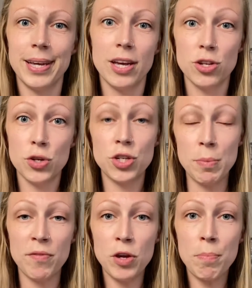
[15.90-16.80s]
So
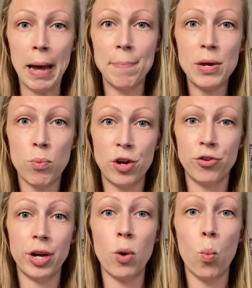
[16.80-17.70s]
some of you might be
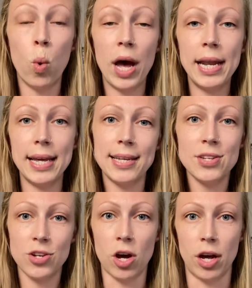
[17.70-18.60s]
wondering, what
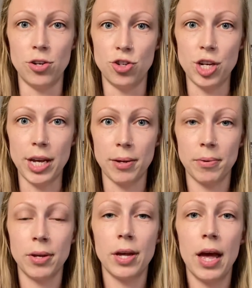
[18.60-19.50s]
is congee?
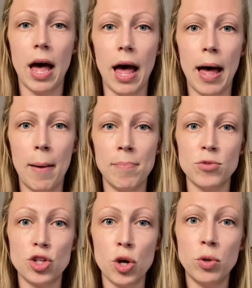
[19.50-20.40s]

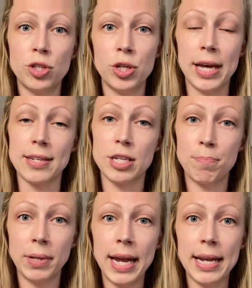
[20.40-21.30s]
So to
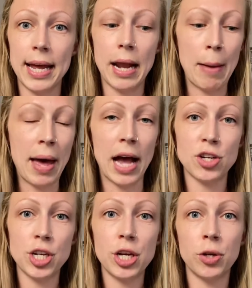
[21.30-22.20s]
explain it, I'm
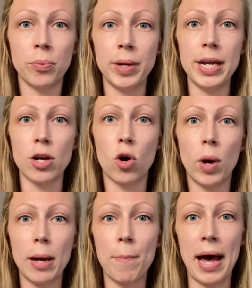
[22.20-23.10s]
actually gonna read a
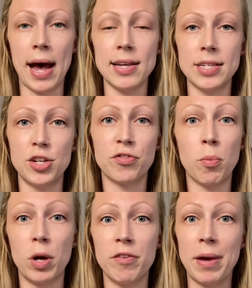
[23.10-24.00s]
quick passage
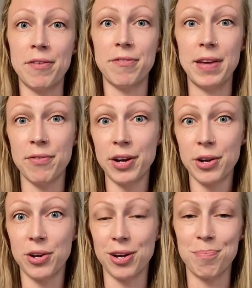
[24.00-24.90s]
from one of my favorite
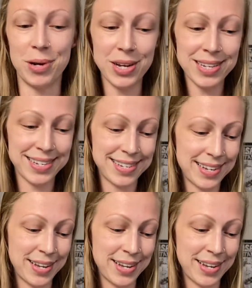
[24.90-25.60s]
cookbooks,